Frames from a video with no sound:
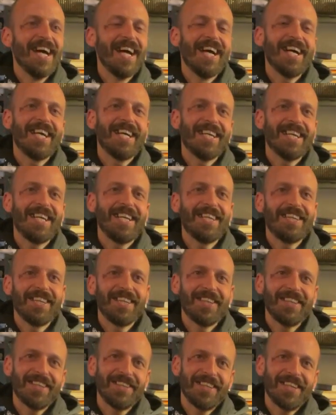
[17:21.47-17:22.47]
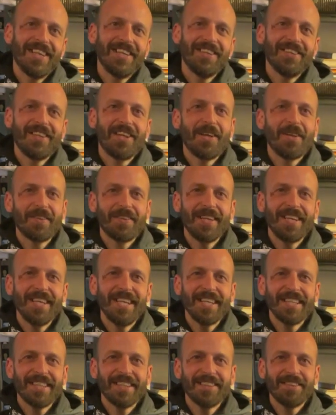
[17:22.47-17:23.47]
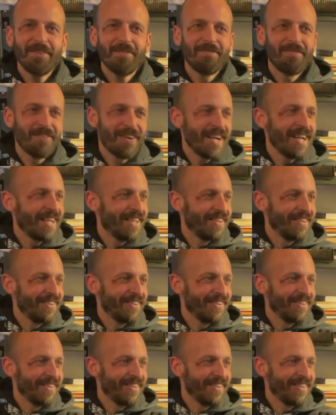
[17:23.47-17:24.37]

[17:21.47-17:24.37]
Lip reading: Like as a friend, you know.